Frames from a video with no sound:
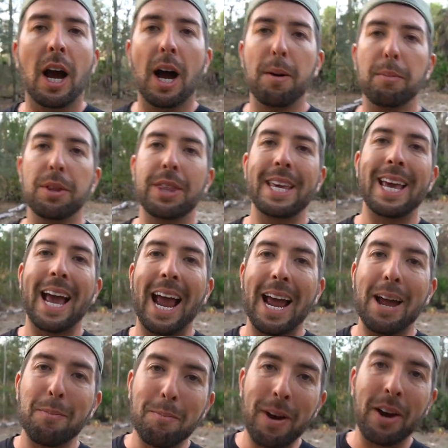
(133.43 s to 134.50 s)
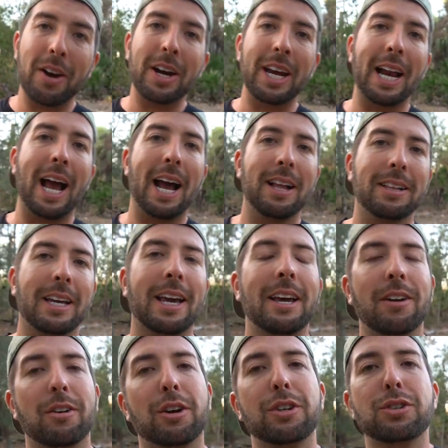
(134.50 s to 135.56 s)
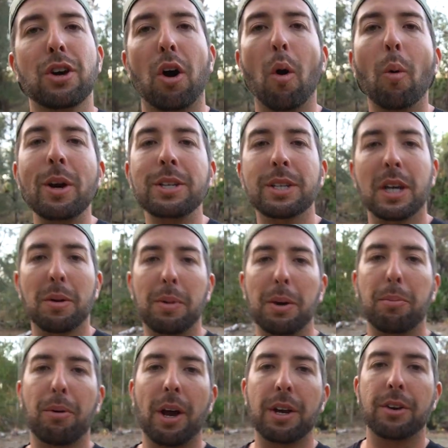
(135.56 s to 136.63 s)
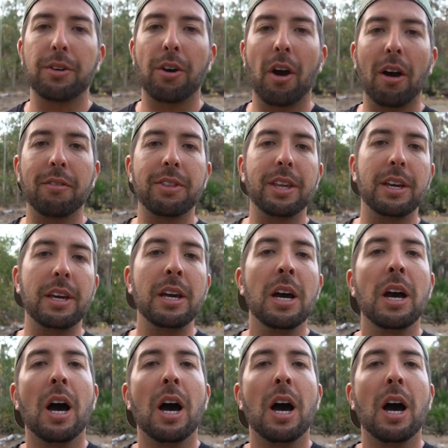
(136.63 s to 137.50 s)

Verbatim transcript: But the American alligator is always gonna be a predator of the